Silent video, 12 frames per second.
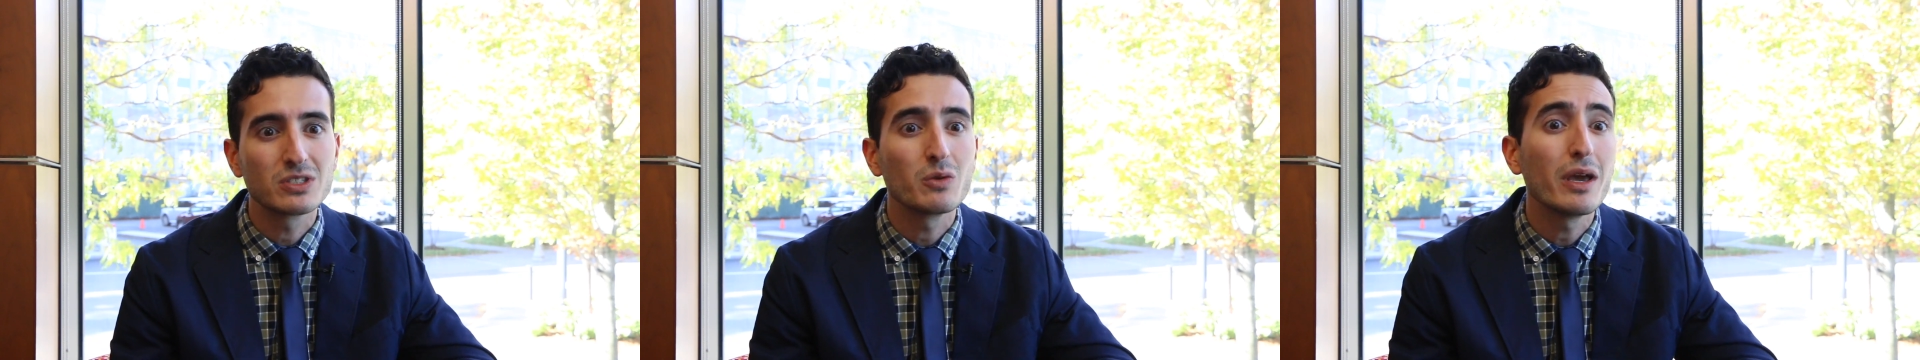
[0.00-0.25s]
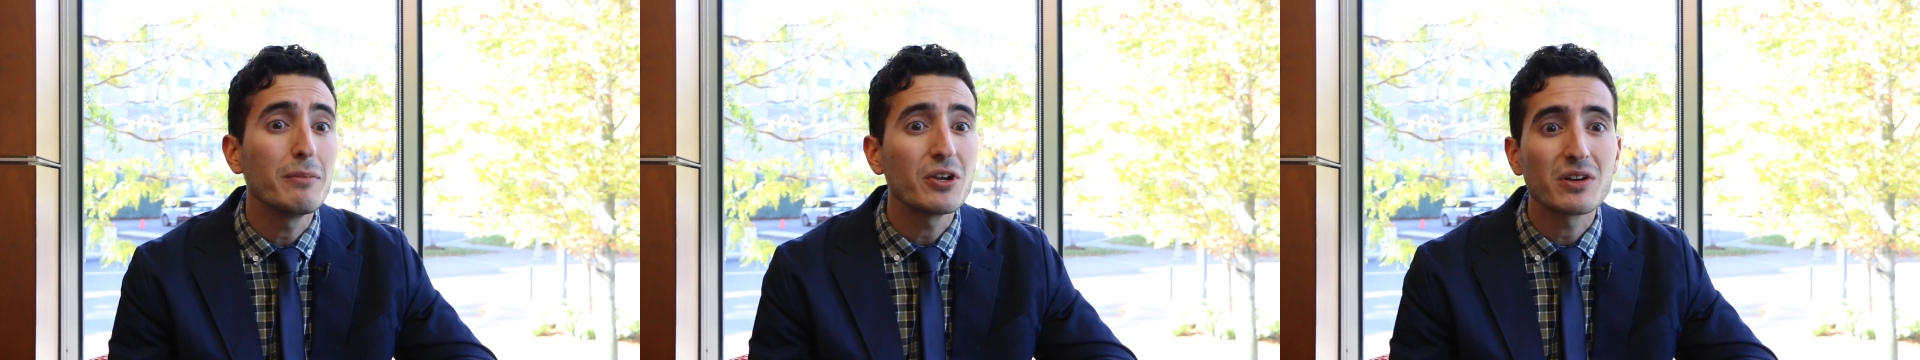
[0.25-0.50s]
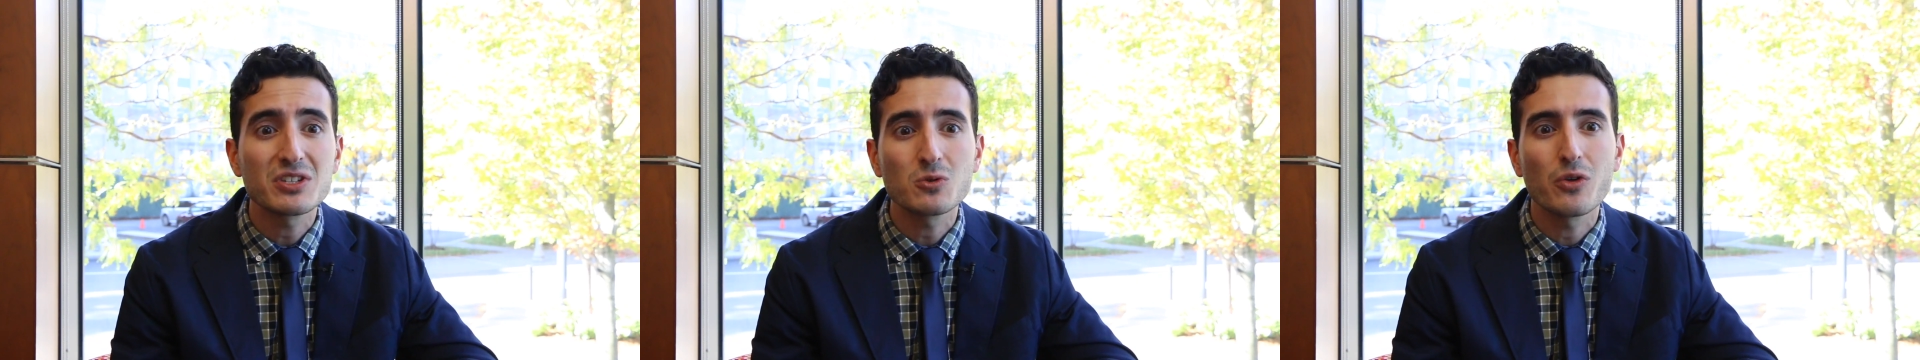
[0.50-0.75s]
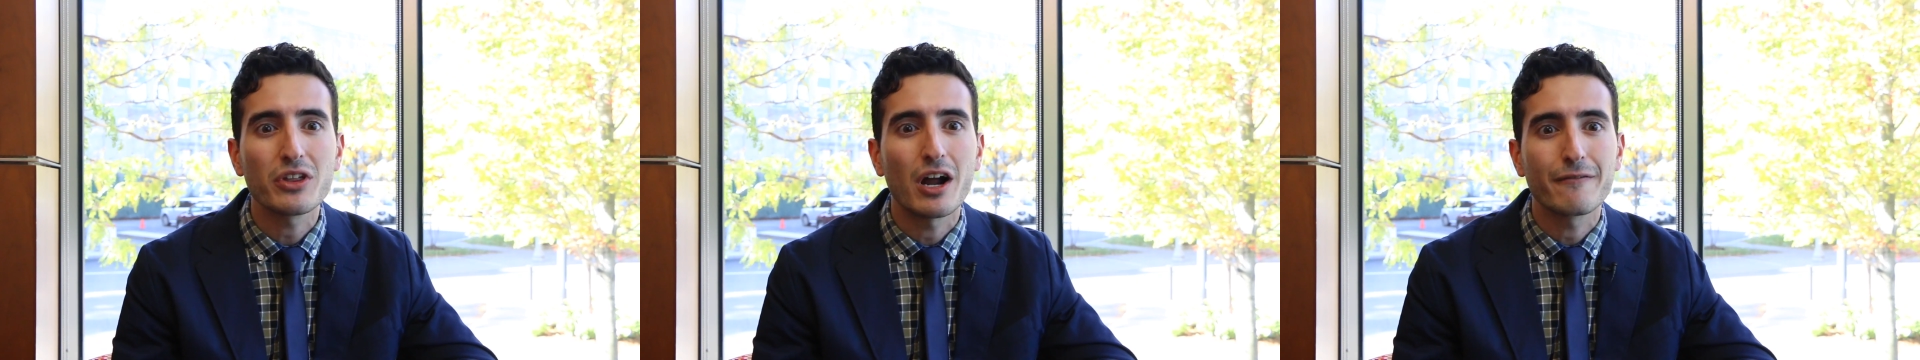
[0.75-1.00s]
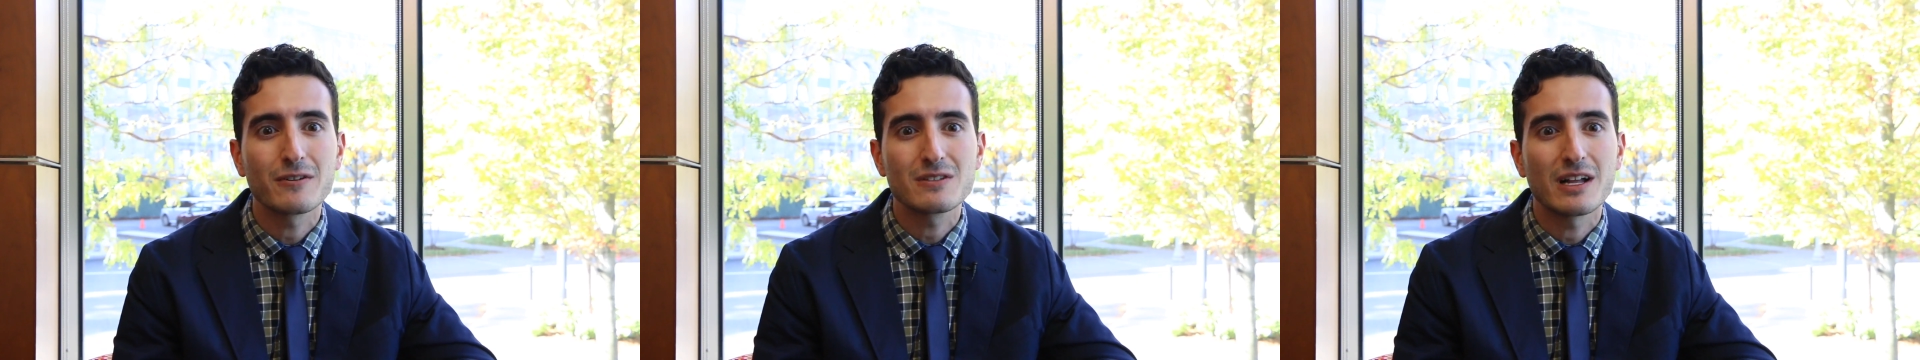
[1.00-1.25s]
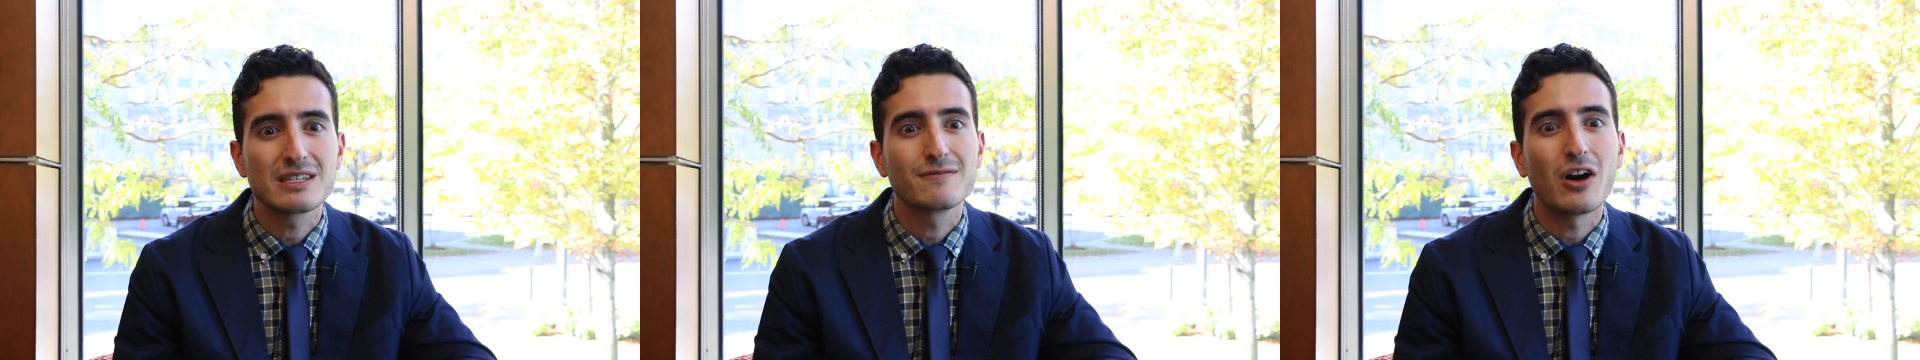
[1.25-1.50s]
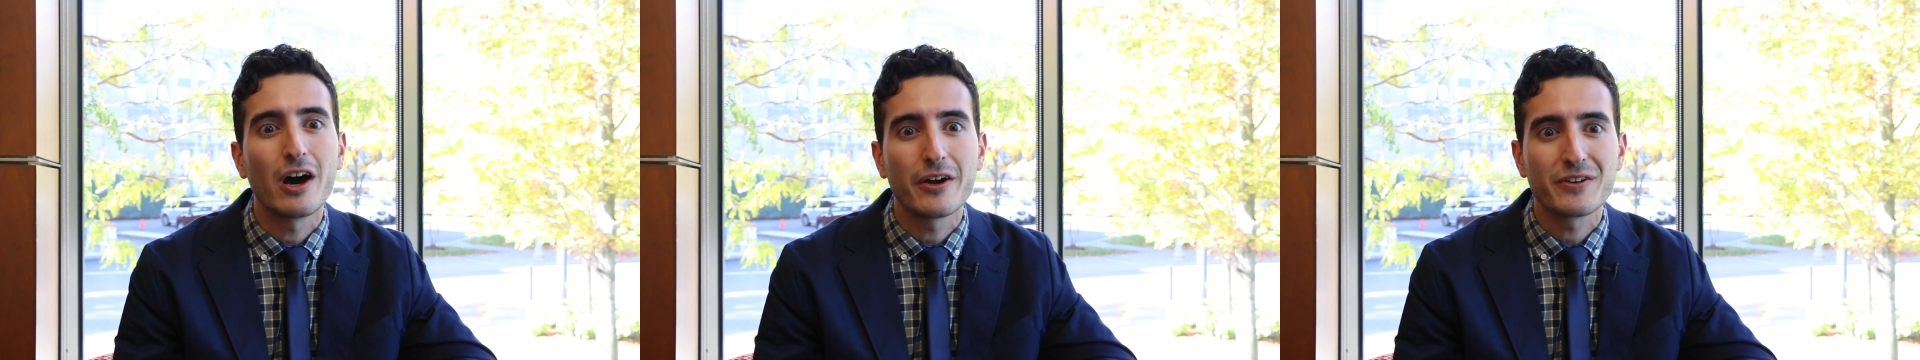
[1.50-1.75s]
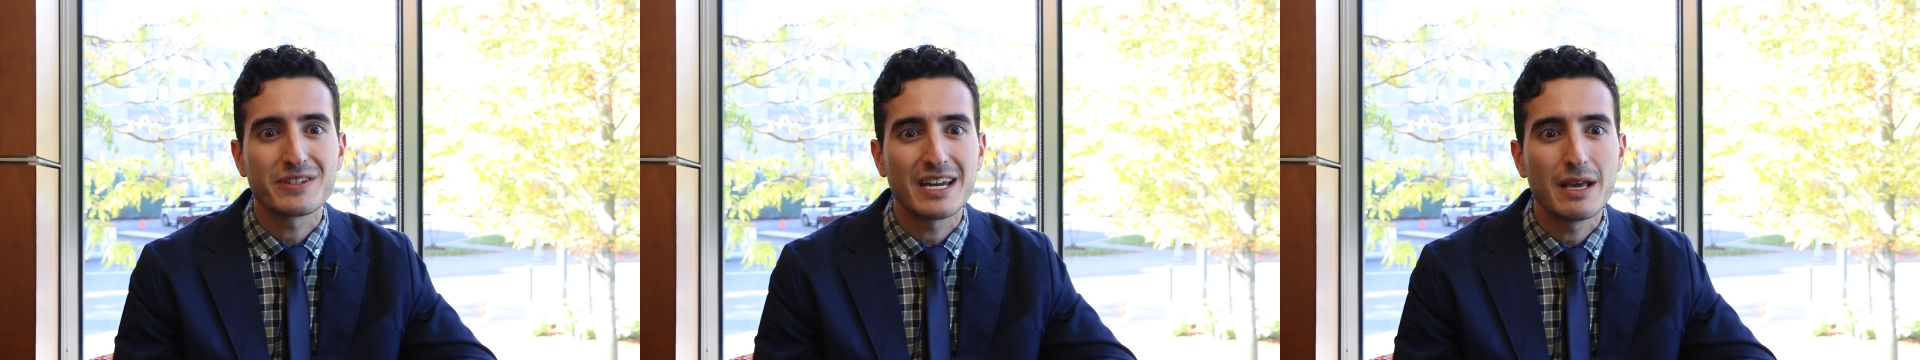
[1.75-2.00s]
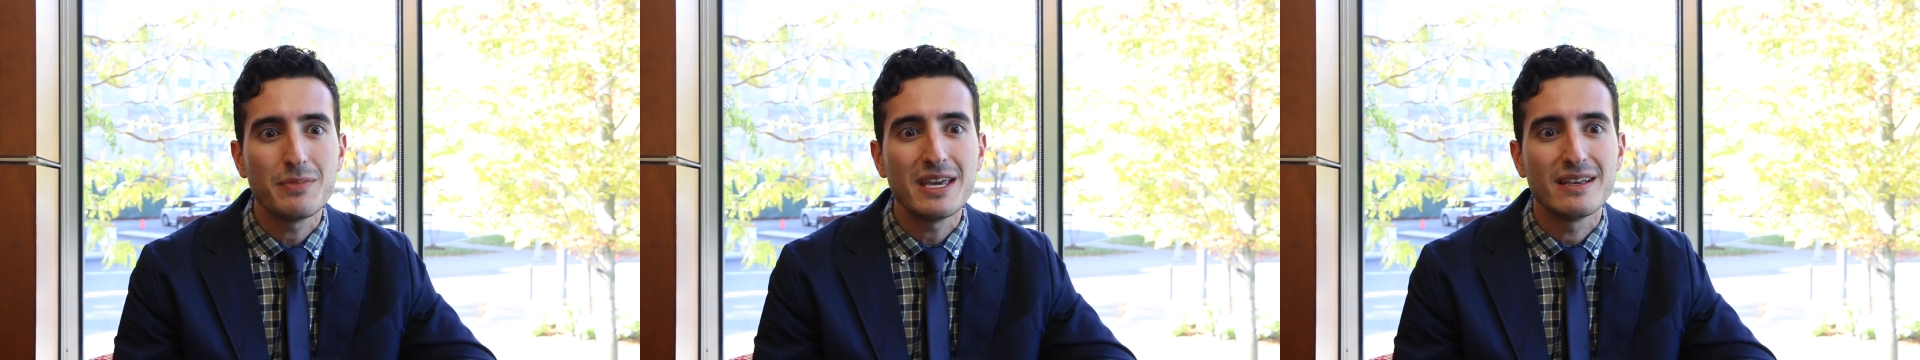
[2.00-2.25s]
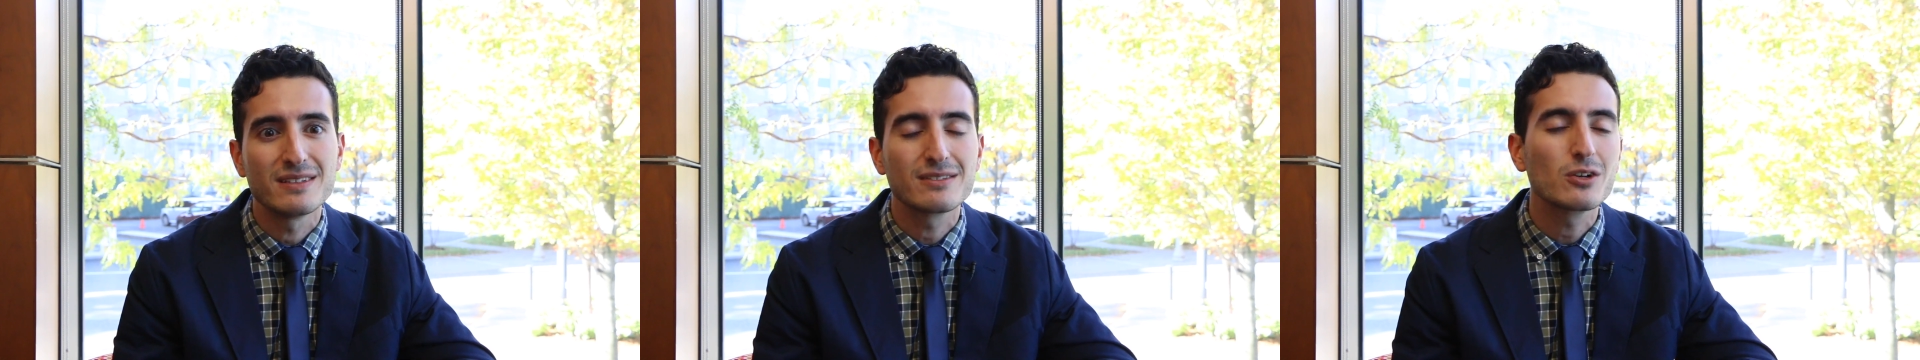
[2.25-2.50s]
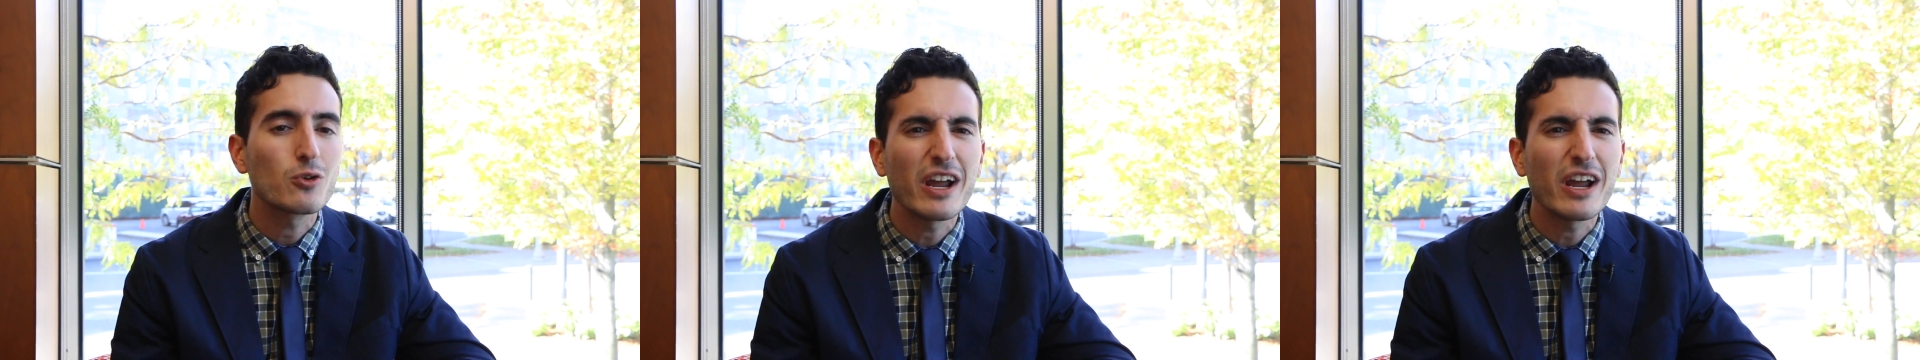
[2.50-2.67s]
So maybe you're at a school that offers lots of honors and APs.